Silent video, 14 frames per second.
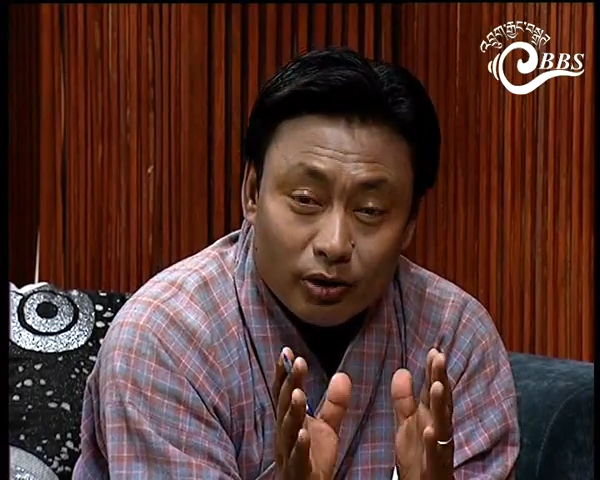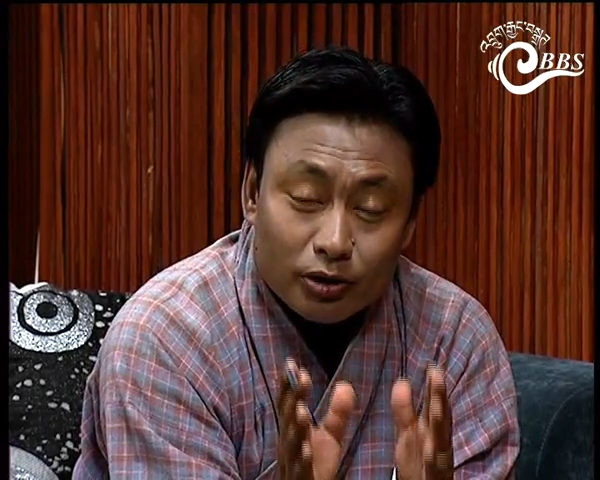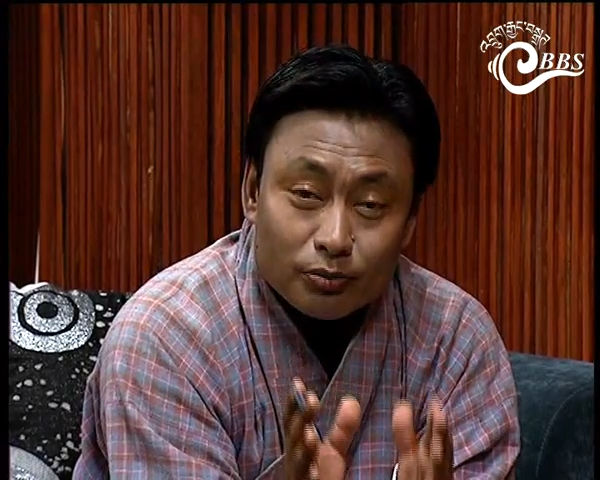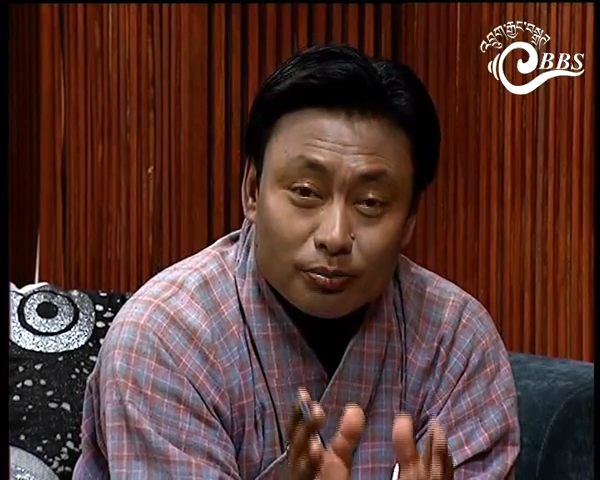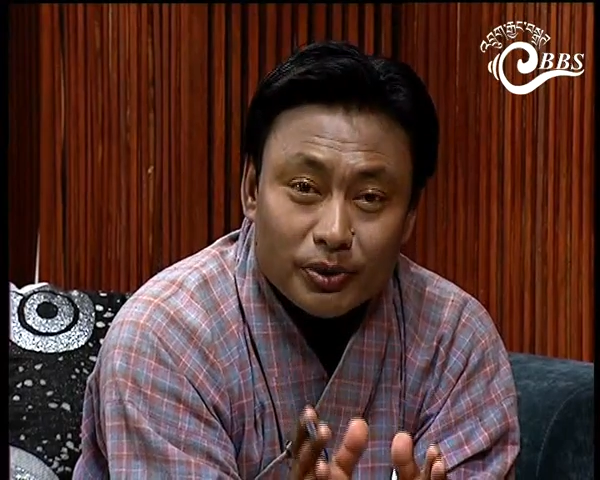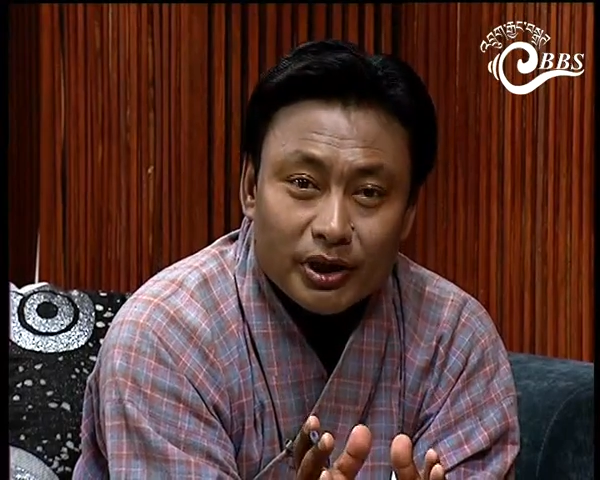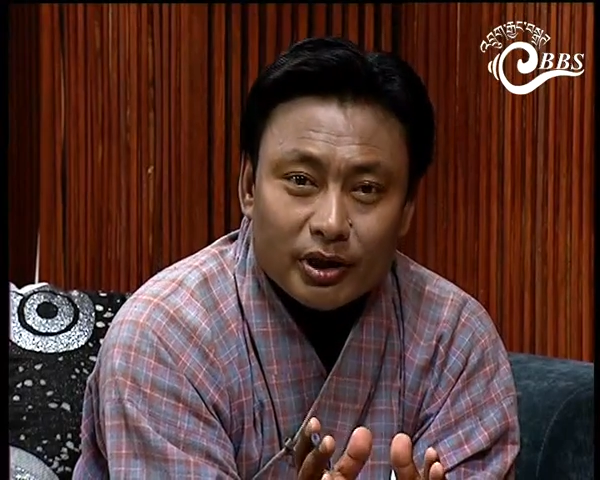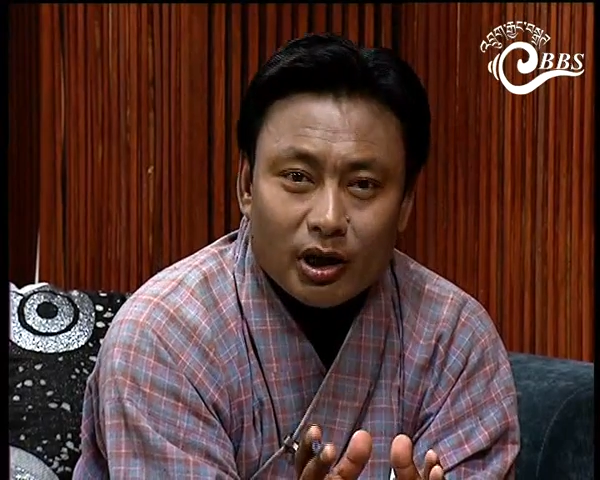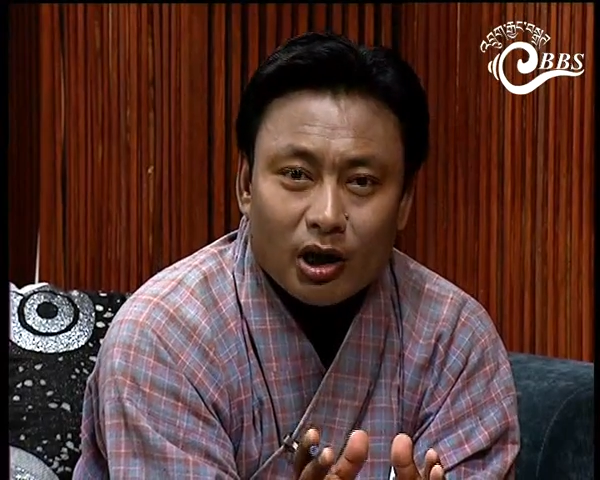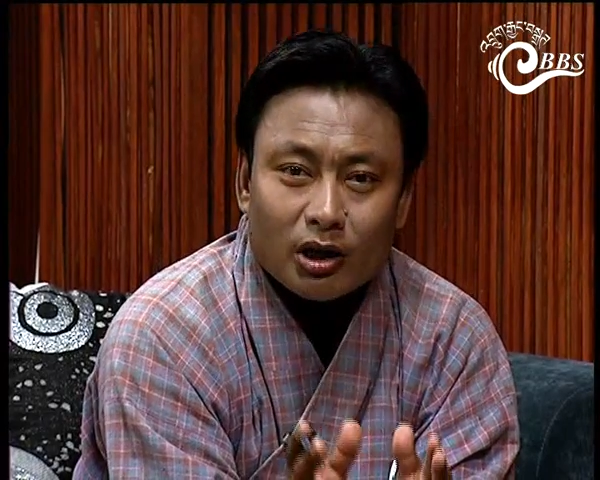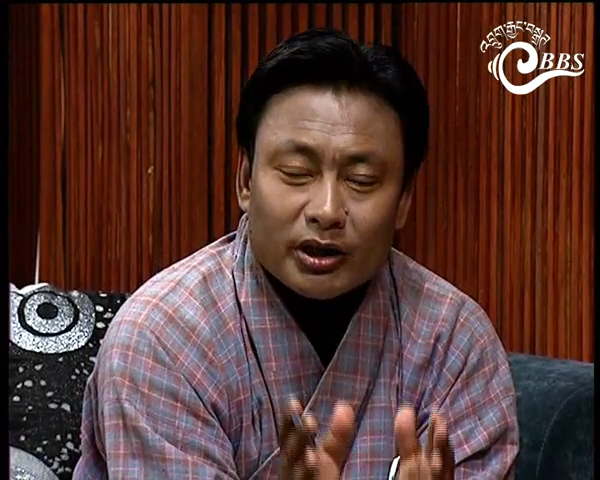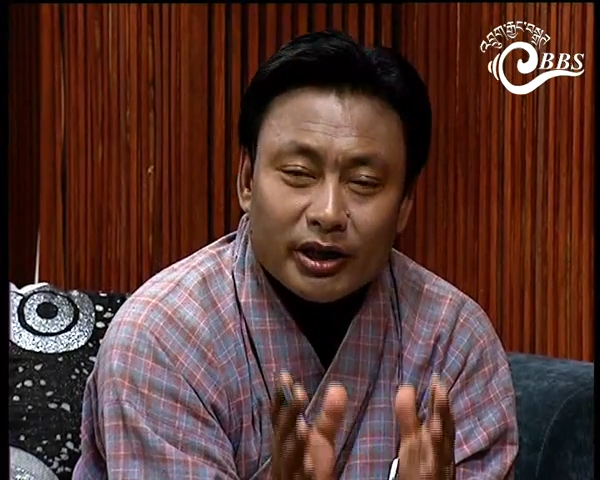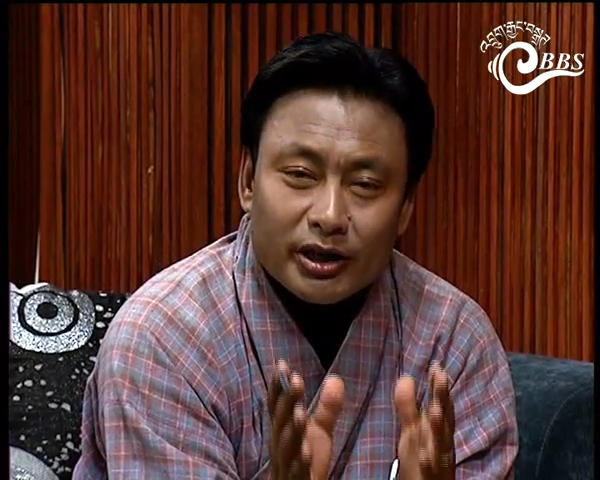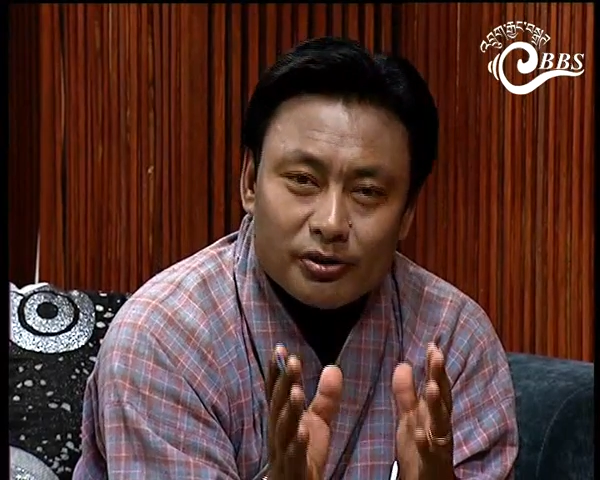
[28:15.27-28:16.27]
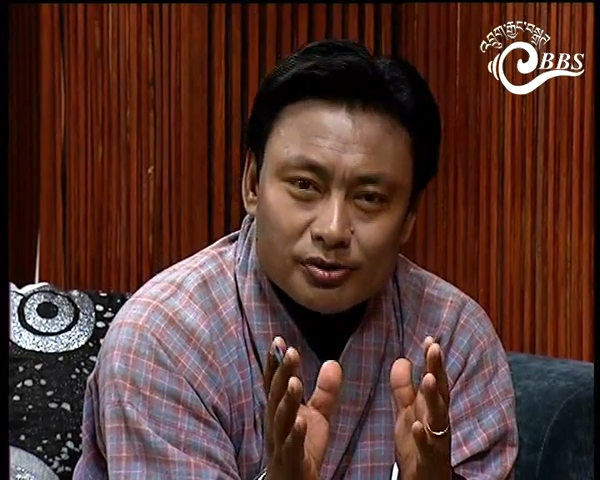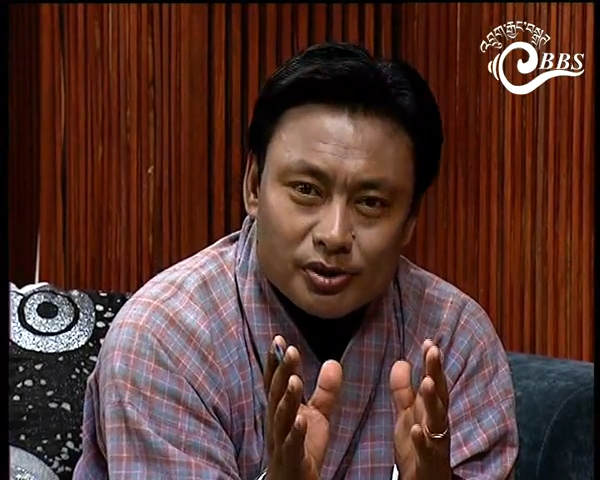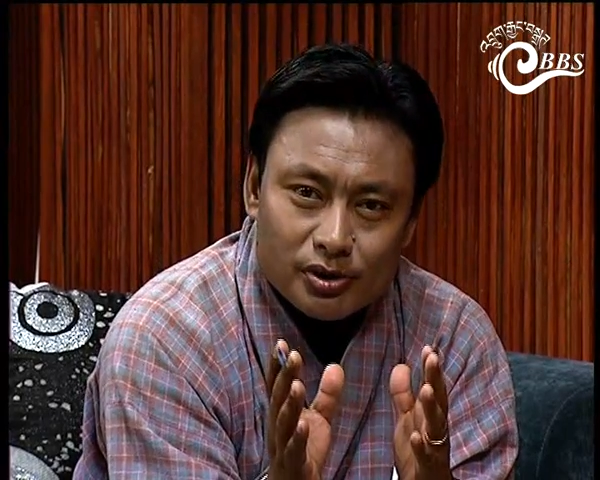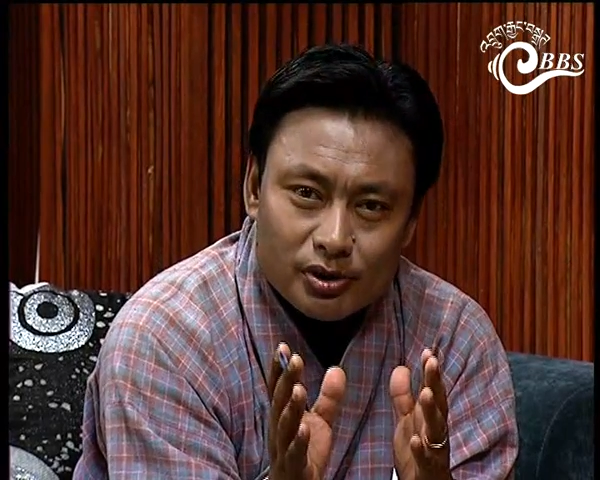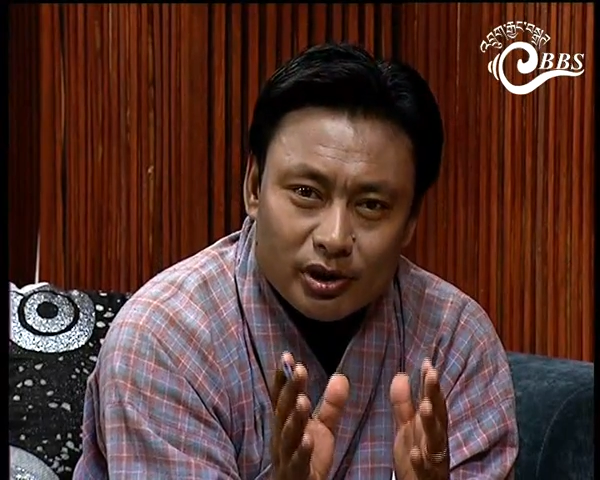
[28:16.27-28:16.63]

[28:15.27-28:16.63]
going to bring our news,